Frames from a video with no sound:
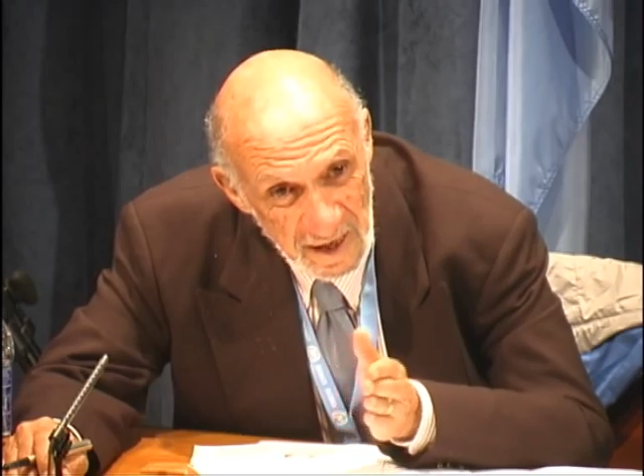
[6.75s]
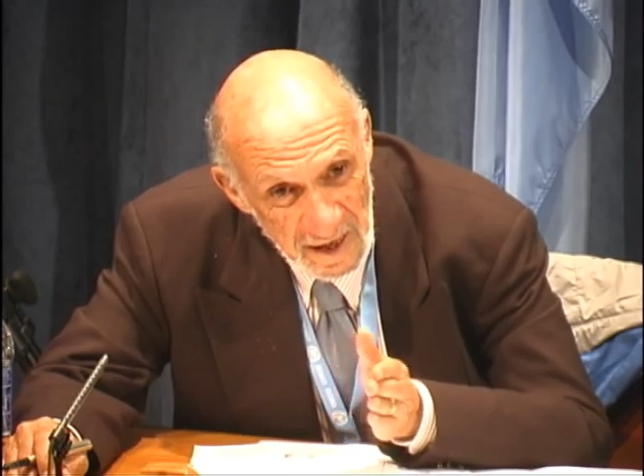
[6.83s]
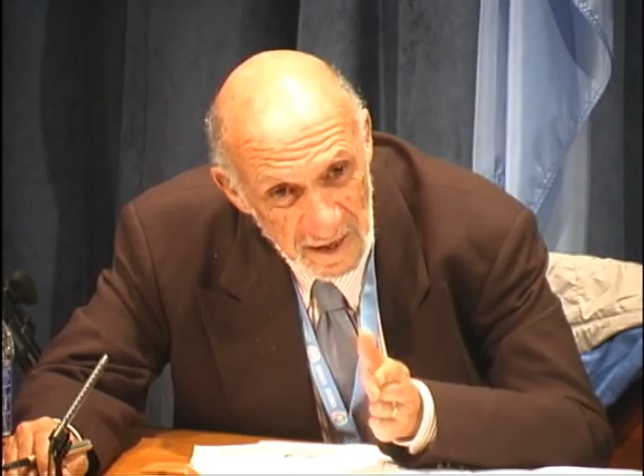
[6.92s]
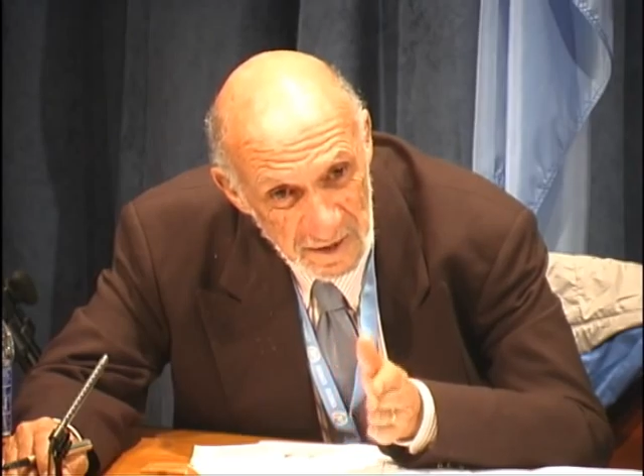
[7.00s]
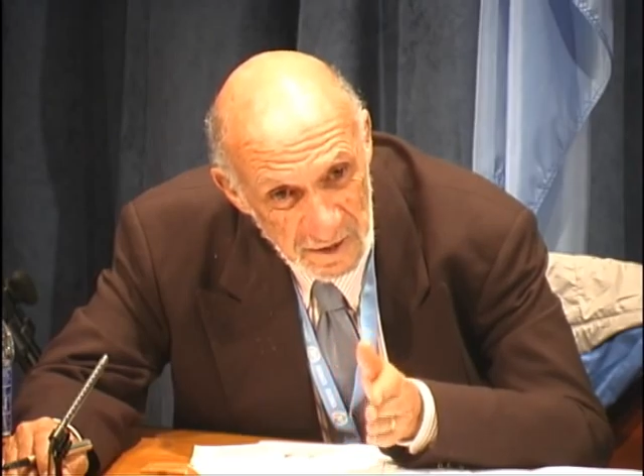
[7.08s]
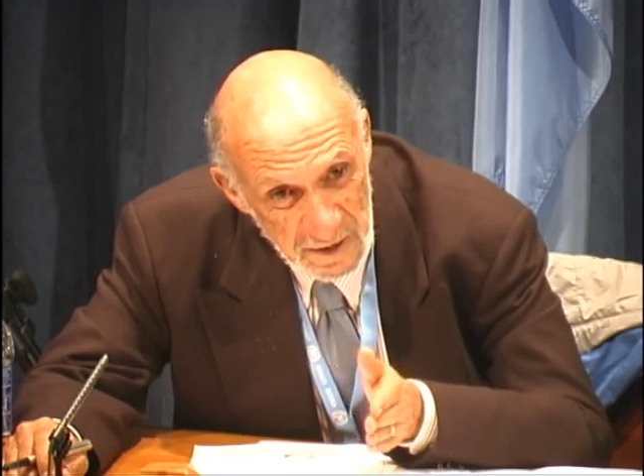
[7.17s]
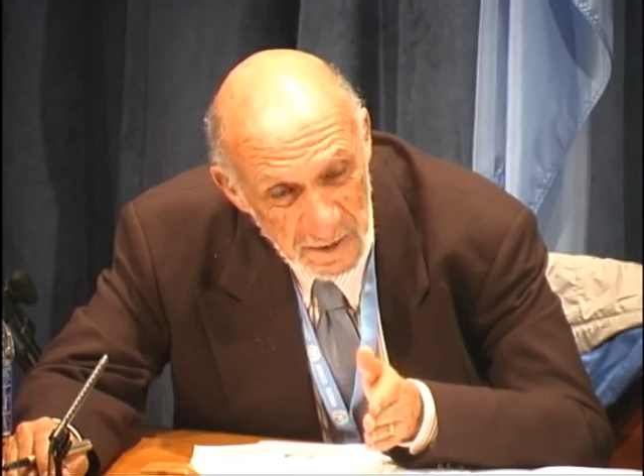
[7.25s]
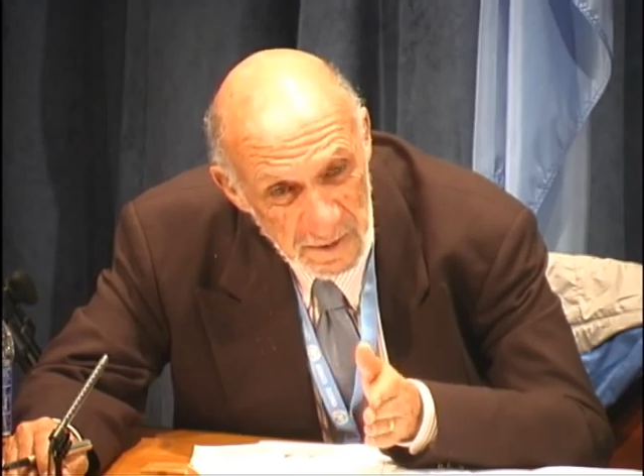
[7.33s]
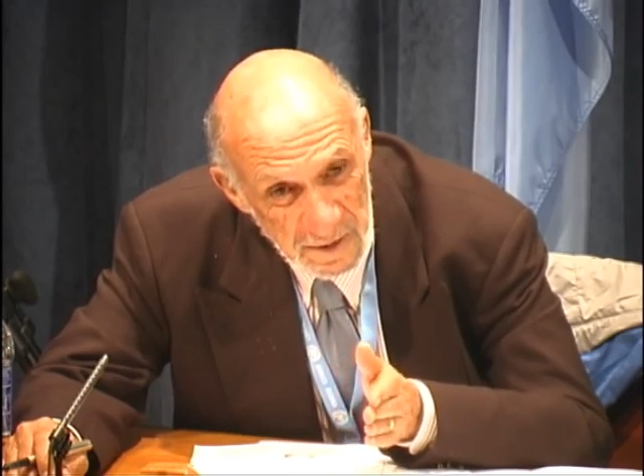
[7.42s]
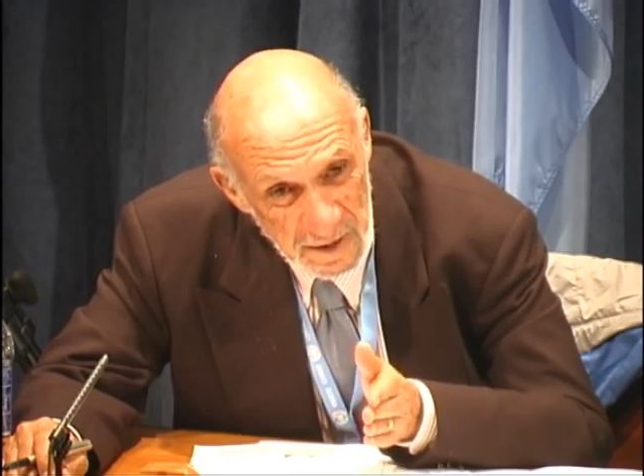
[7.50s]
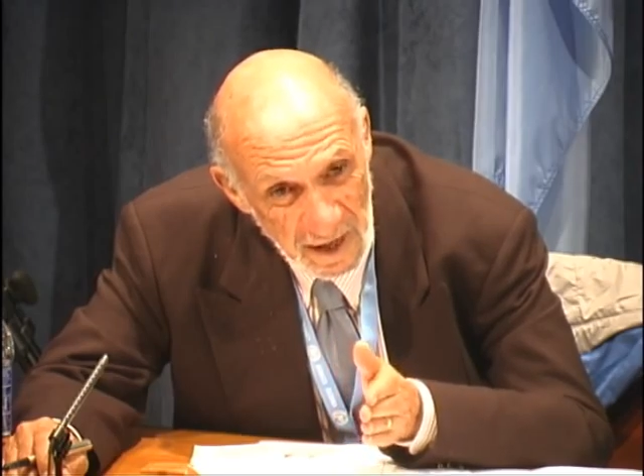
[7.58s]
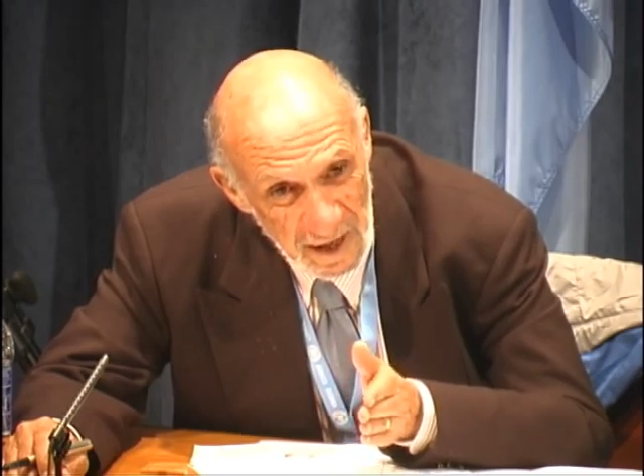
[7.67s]
uh,
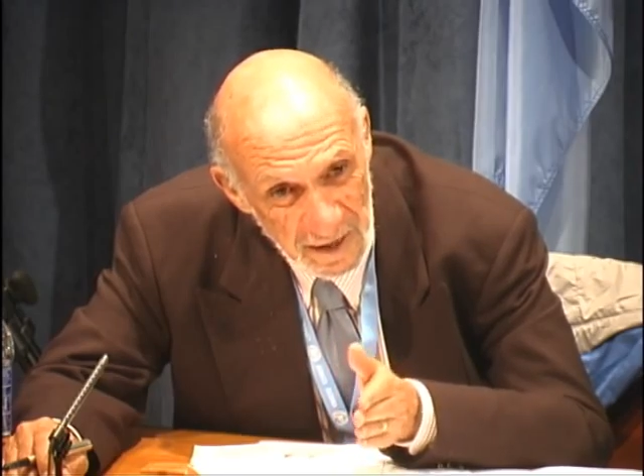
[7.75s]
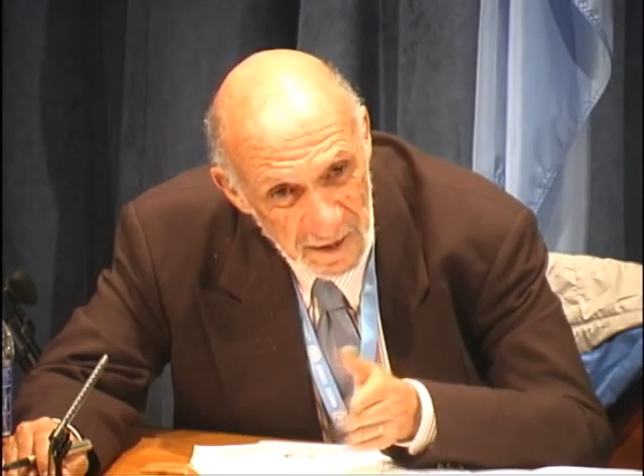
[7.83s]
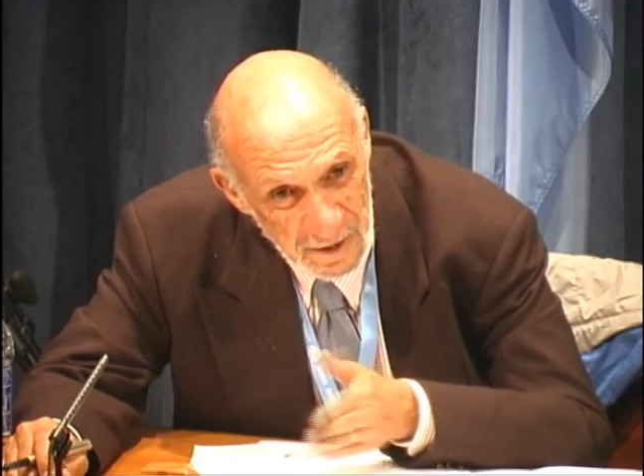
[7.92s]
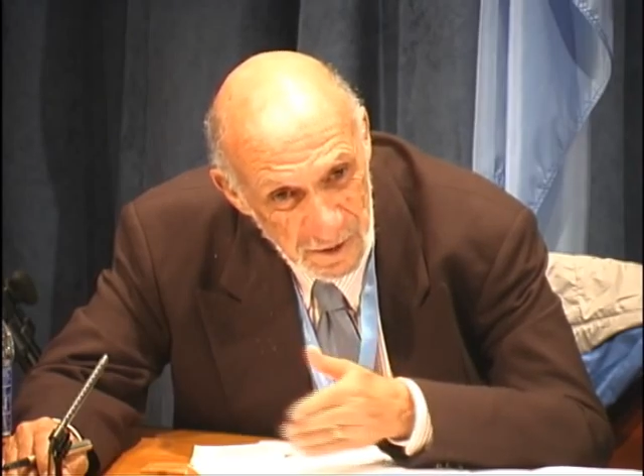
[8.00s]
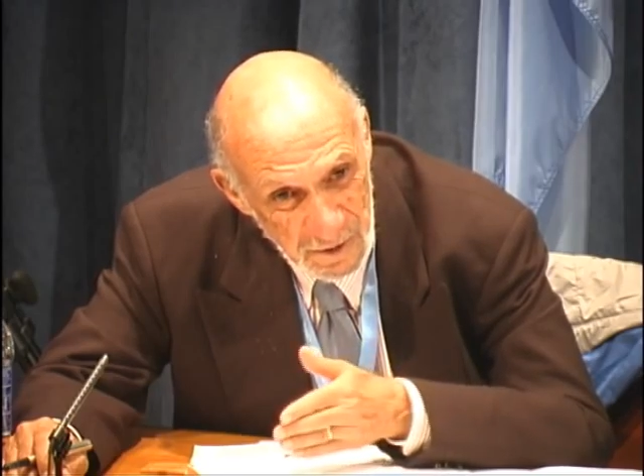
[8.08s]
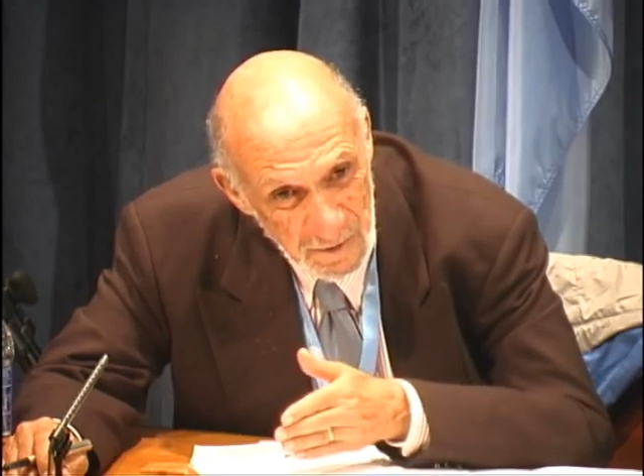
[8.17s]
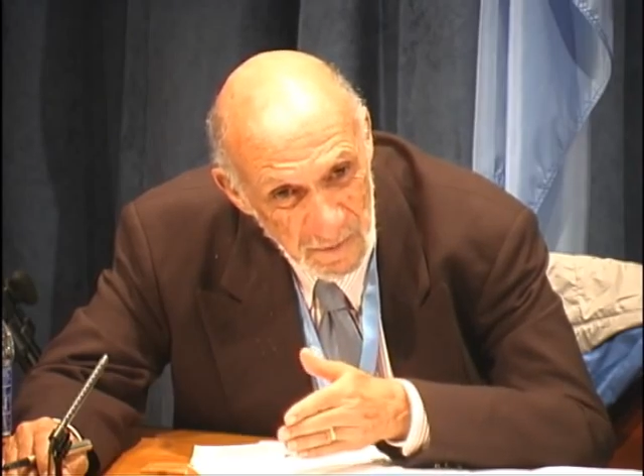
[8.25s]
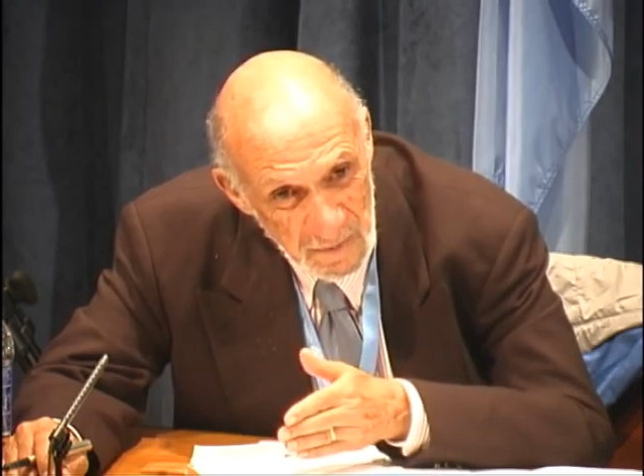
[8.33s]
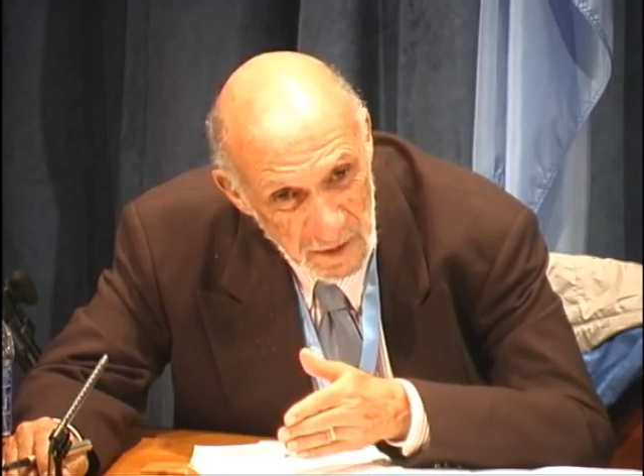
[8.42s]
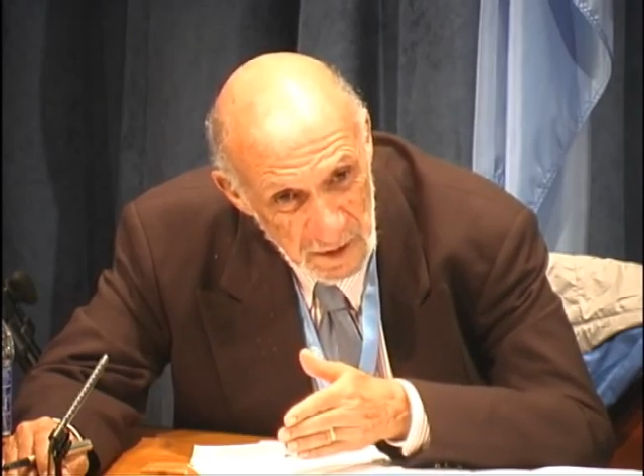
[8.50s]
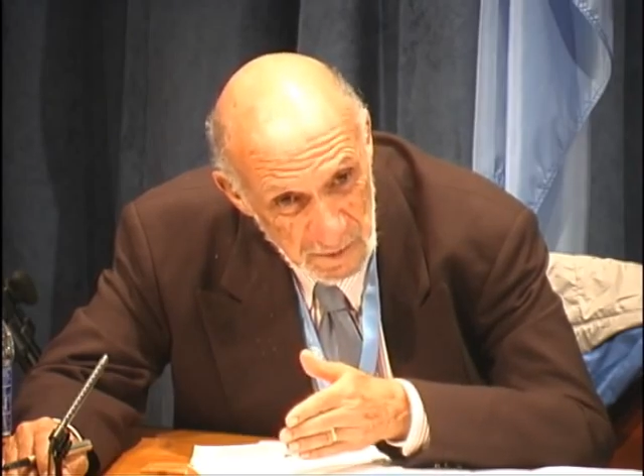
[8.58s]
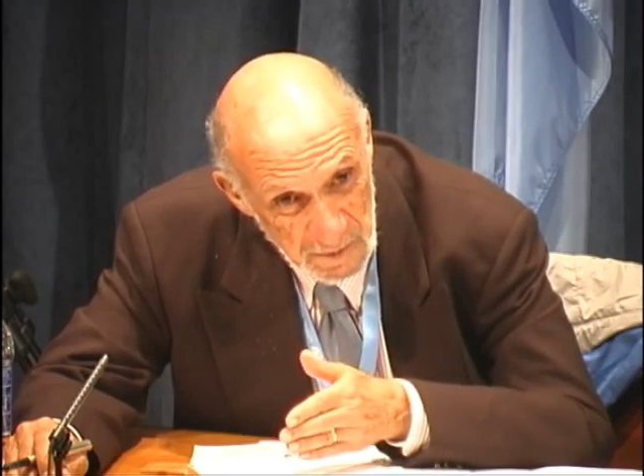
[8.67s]
since I assumed
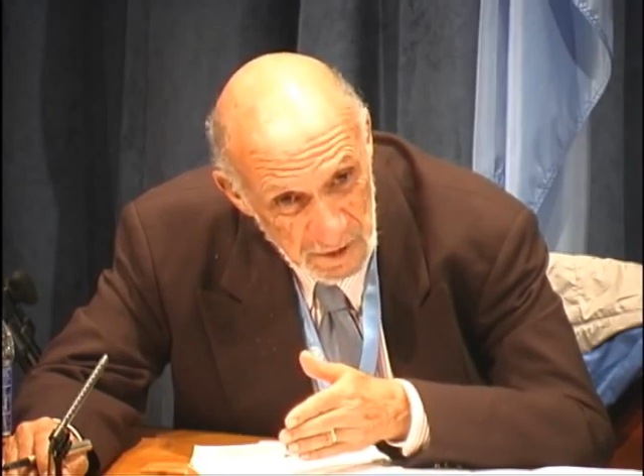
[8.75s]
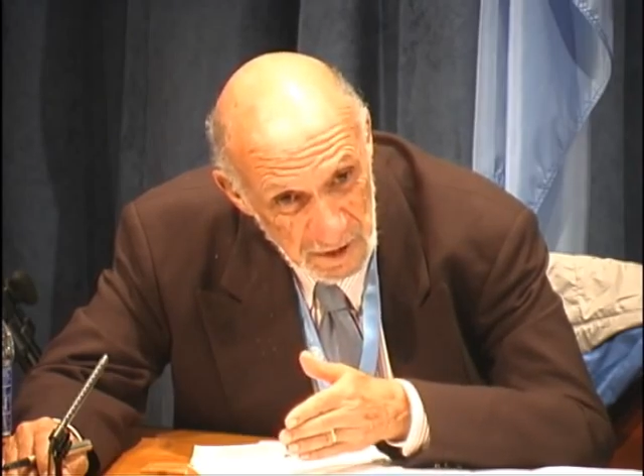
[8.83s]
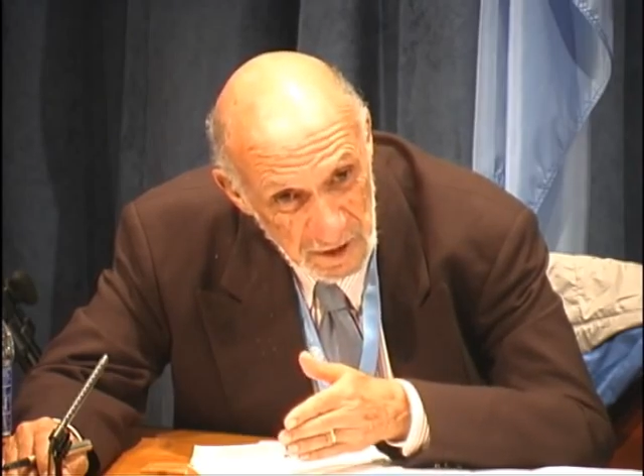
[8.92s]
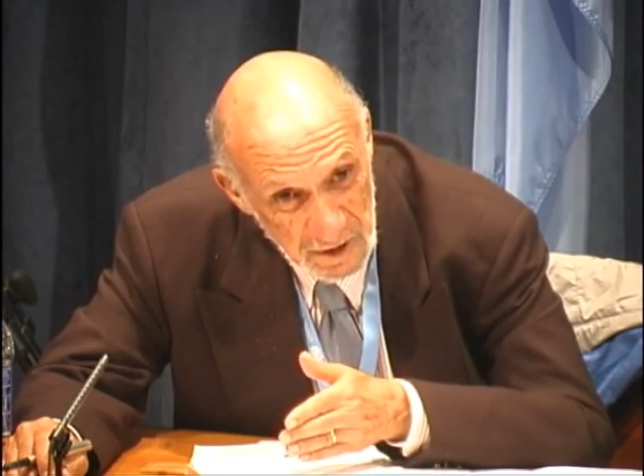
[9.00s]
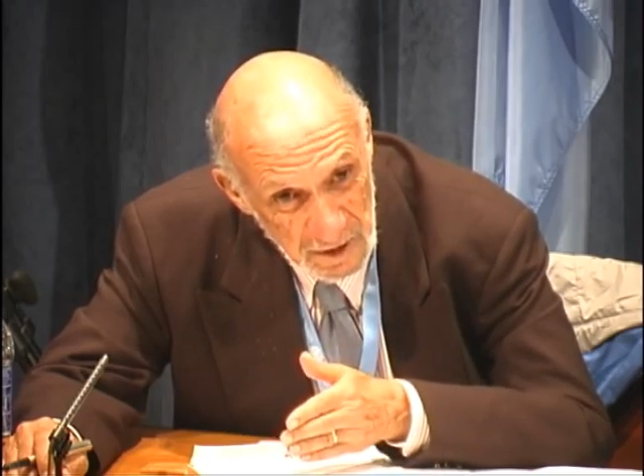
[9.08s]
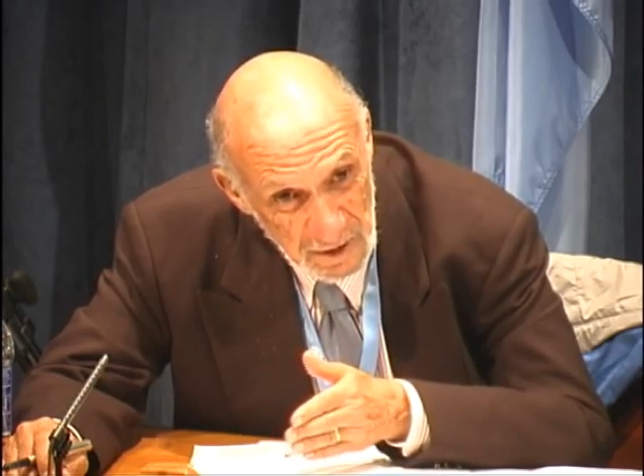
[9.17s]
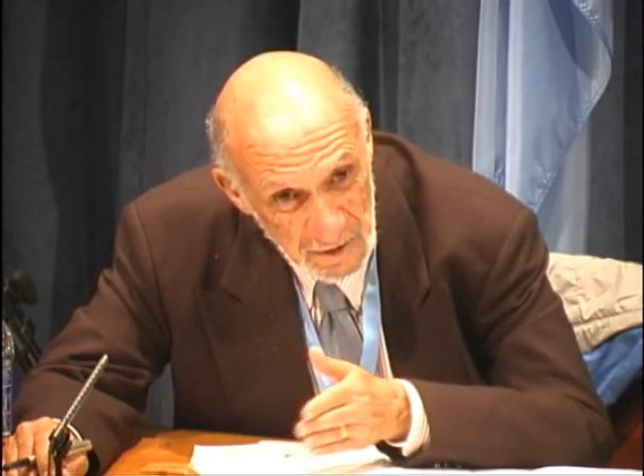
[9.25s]
this position